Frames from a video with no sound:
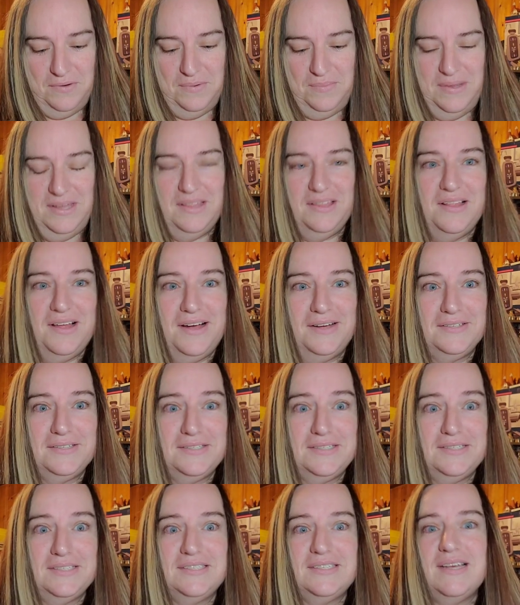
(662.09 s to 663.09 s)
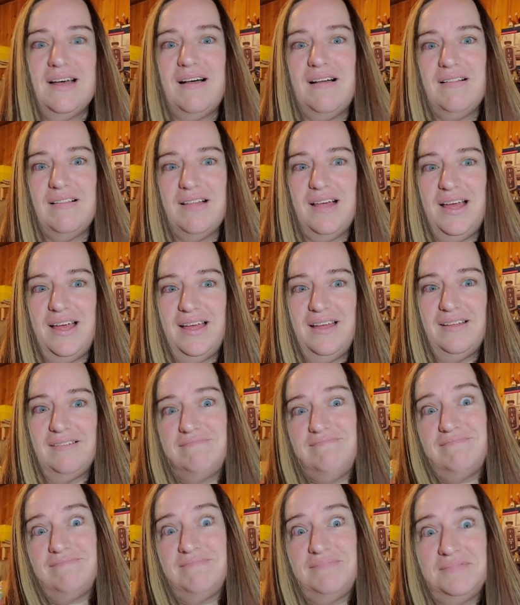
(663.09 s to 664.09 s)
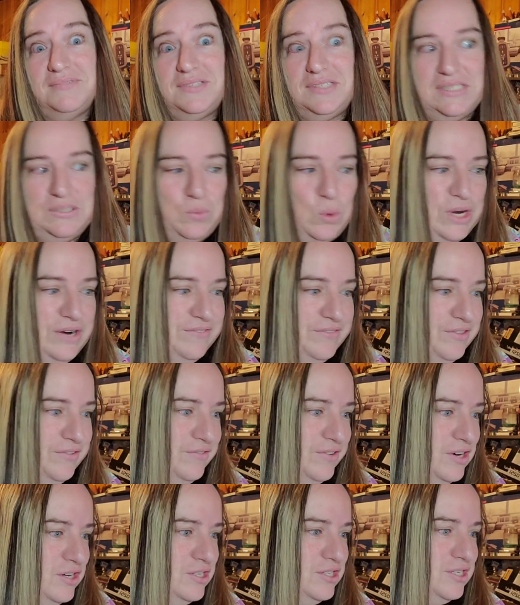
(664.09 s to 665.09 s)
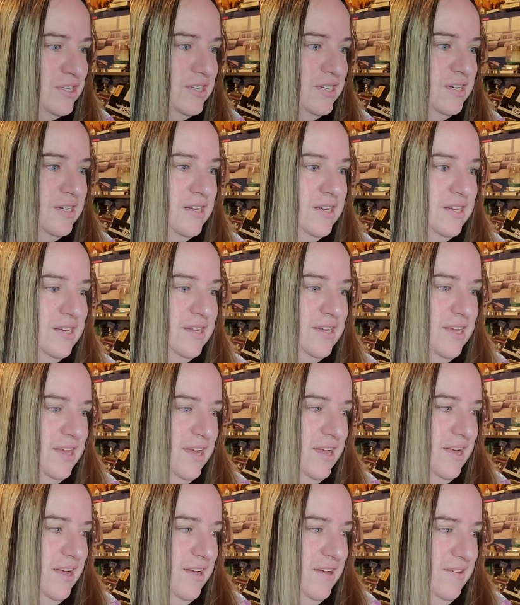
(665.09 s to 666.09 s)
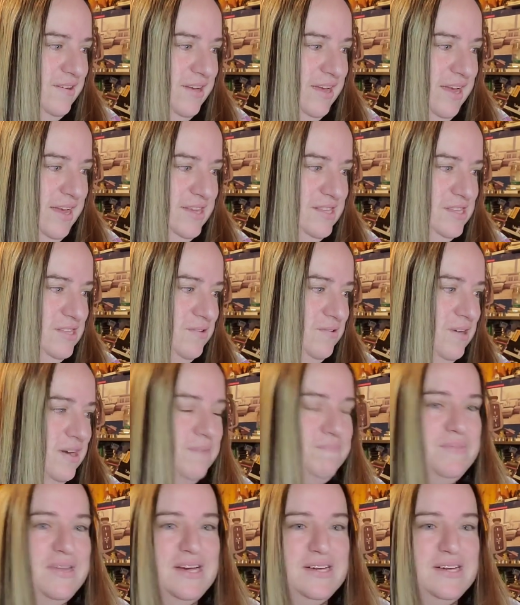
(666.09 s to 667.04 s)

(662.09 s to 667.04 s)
would be the last to sell and it's one of the first. Okay, so up